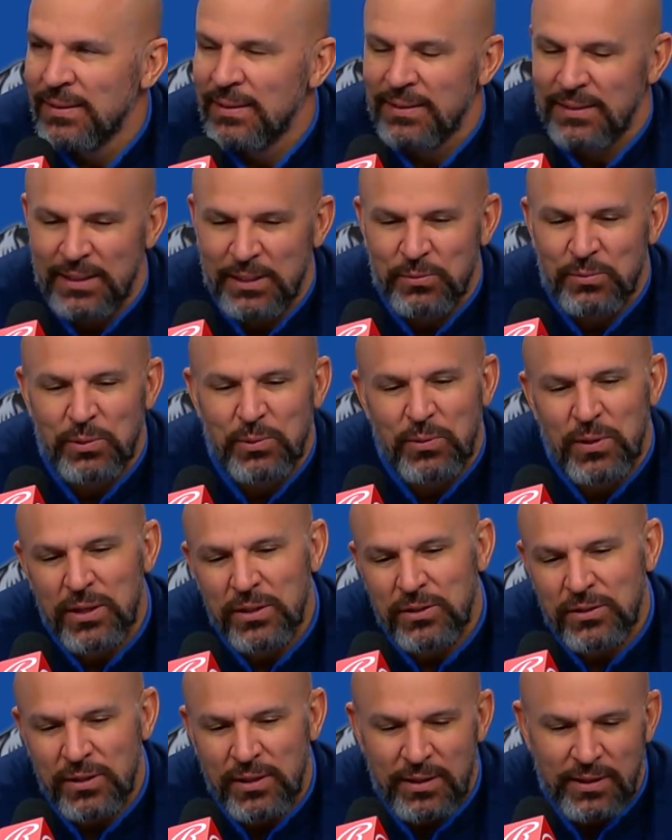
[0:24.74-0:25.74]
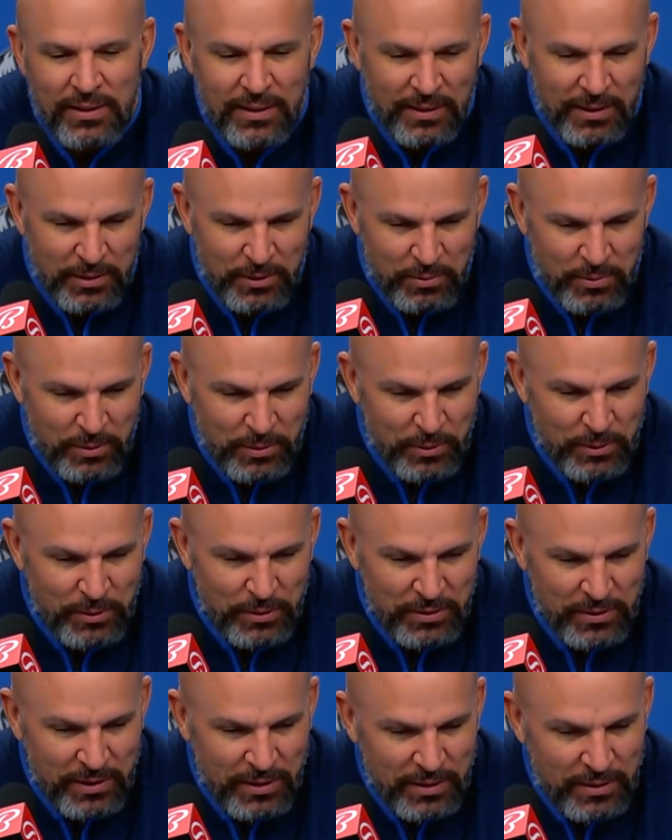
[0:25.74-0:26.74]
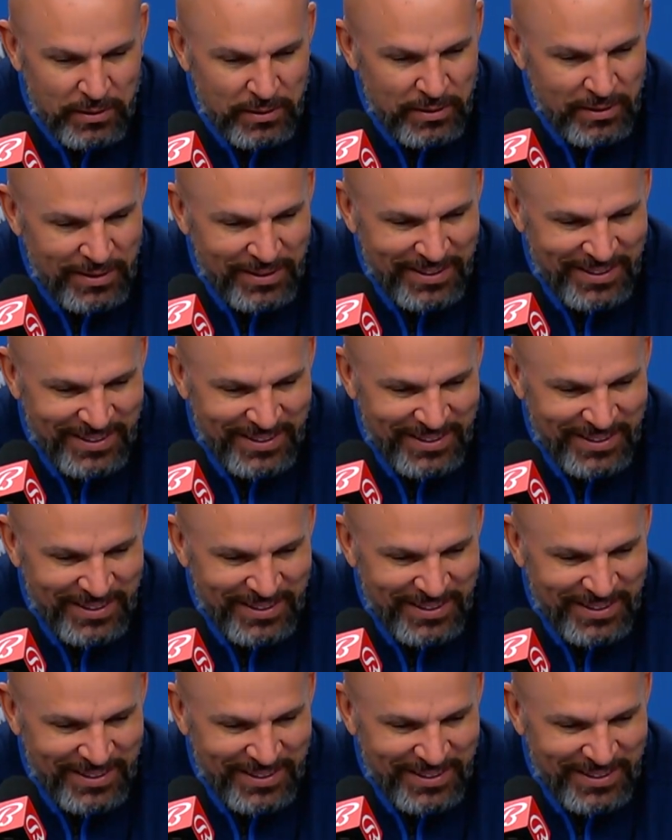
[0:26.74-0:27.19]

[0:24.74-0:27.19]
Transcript: That's what Reg said. That's what Luka says.